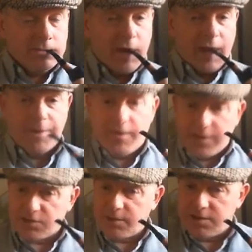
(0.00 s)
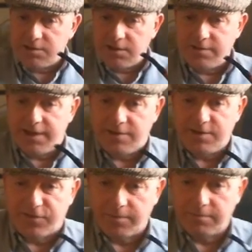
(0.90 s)
Part of that sweetness, no doubt, is
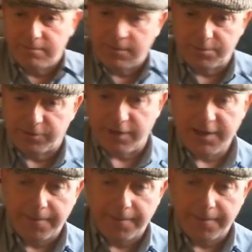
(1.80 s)
from Perique,